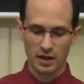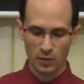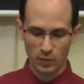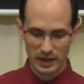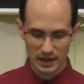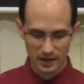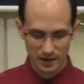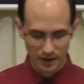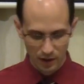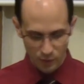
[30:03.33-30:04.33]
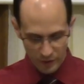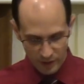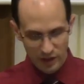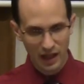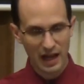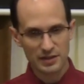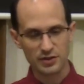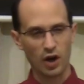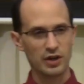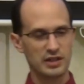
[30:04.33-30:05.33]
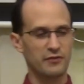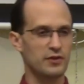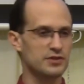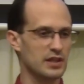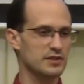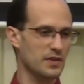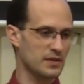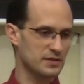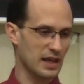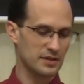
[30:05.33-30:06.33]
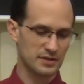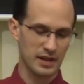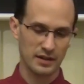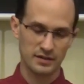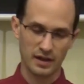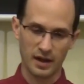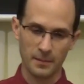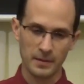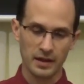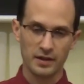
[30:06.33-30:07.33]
we realize our differences in the sense that